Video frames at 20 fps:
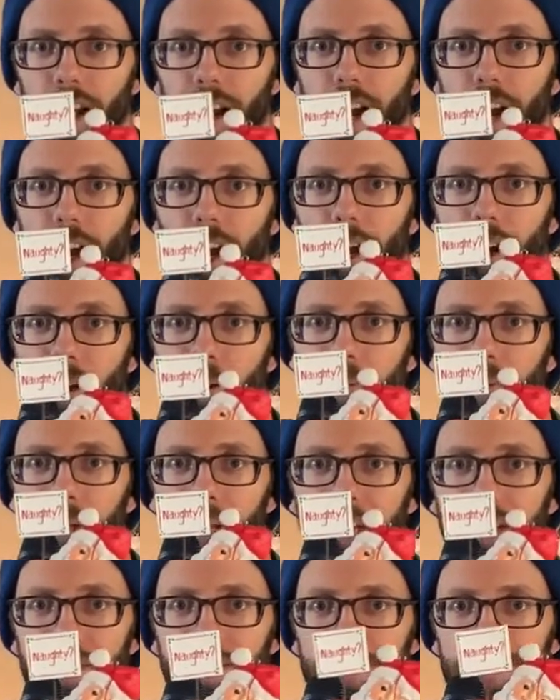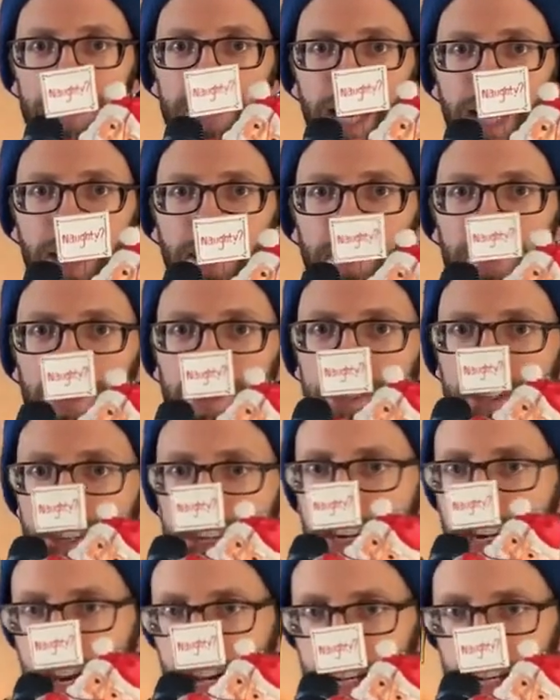It says
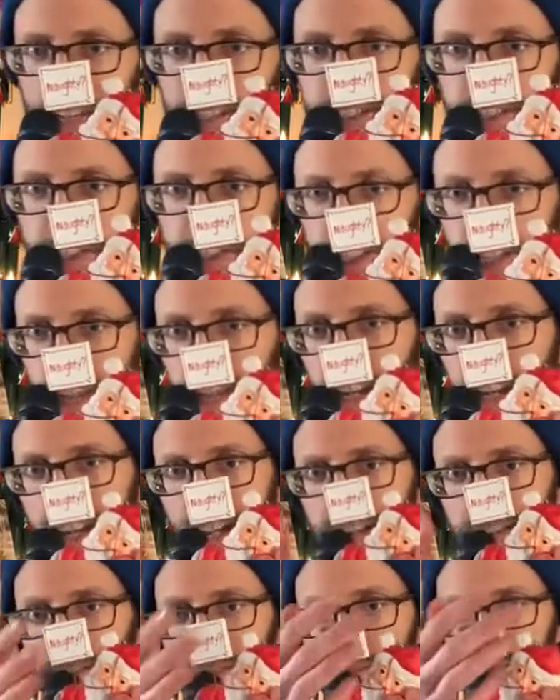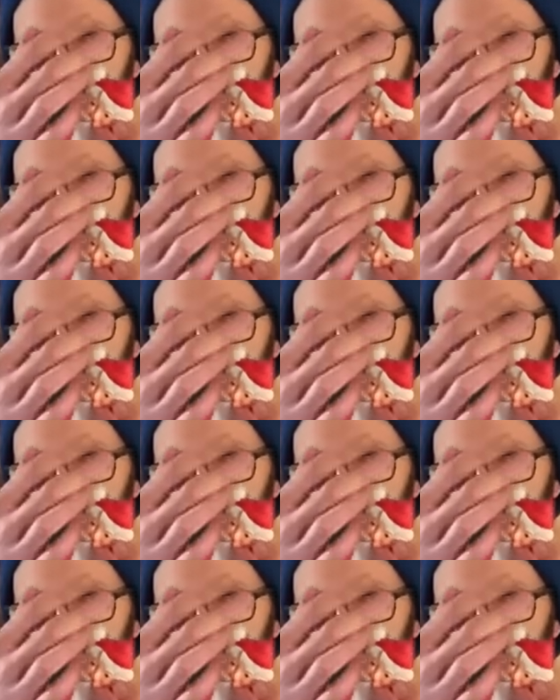nice on